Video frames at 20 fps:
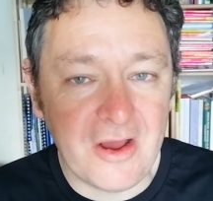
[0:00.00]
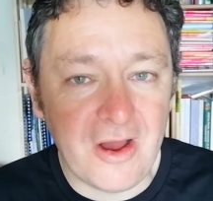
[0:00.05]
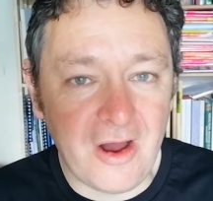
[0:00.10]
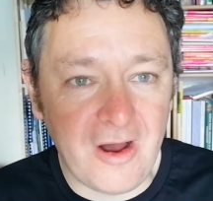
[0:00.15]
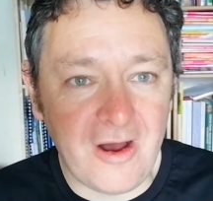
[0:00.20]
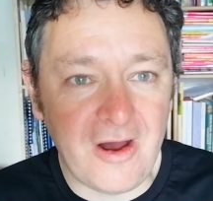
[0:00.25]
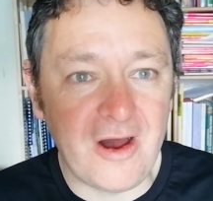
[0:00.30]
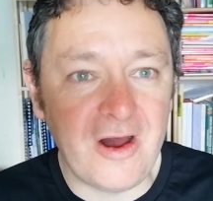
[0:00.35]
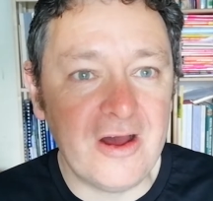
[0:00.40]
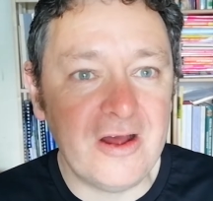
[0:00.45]

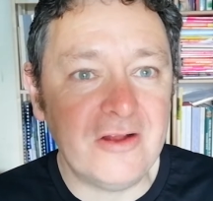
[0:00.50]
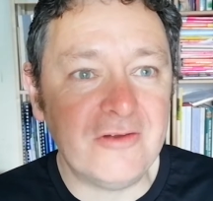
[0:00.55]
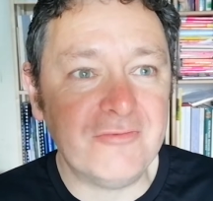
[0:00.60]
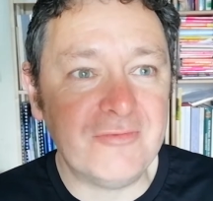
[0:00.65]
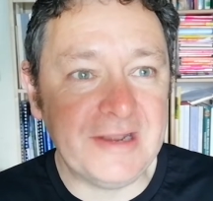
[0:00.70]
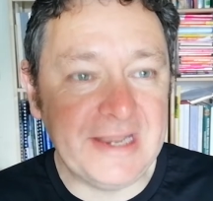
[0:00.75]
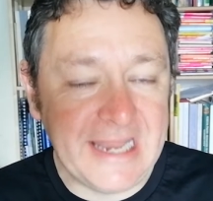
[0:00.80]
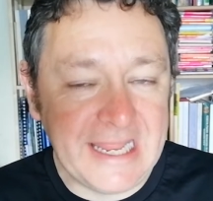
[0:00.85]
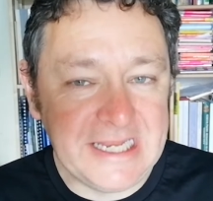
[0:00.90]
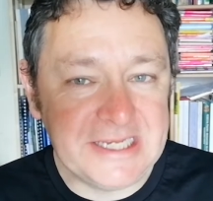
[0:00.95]
are
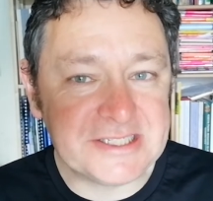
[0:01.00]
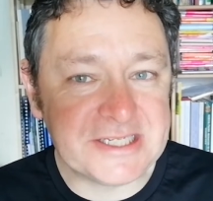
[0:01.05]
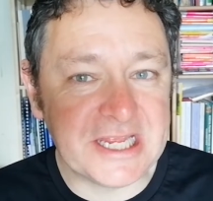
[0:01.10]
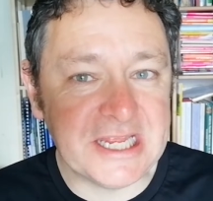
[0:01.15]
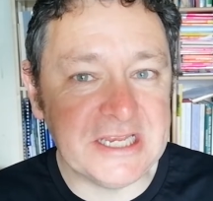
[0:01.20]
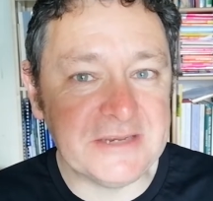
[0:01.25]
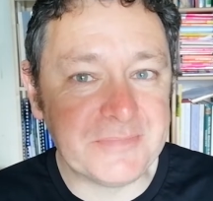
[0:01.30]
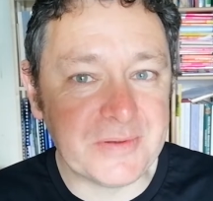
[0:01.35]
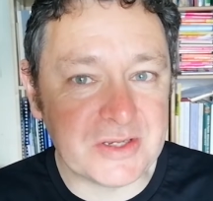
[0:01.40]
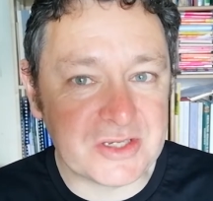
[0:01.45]

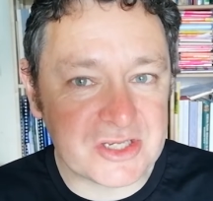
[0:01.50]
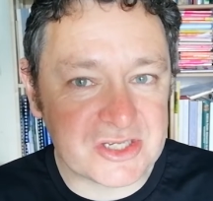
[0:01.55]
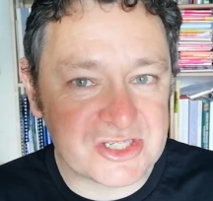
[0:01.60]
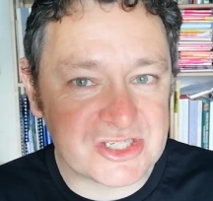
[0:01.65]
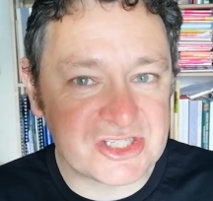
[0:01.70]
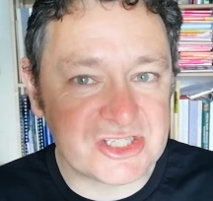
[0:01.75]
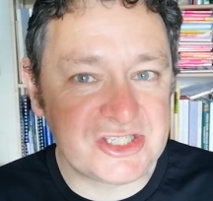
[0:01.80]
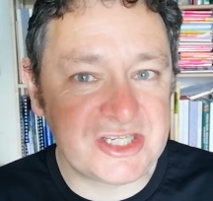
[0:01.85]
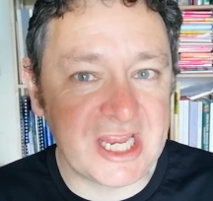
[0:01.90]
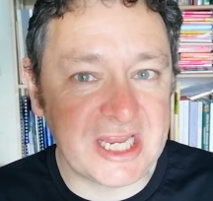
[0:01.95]
related but
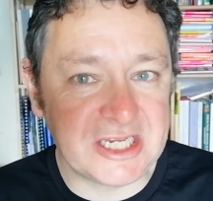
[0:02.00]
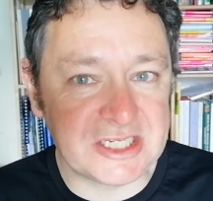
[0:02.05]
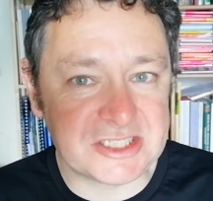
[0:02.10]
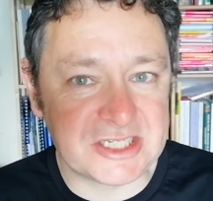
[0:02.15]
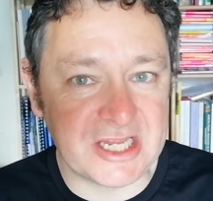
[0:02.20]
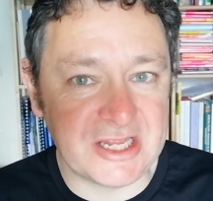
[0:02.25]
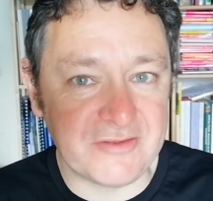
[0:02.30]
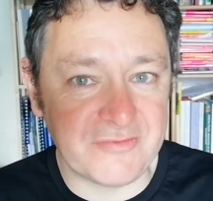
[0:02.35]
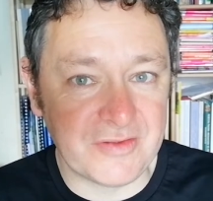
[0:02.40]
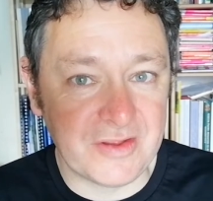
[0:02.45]

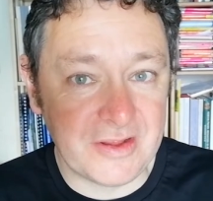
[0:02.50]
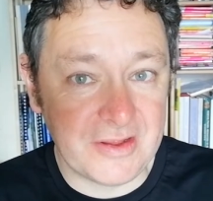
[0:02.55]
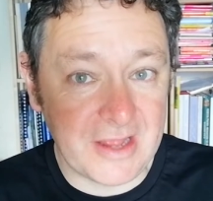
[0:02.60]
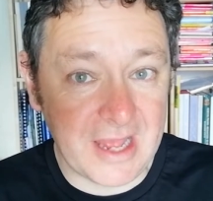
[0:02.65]
distinctive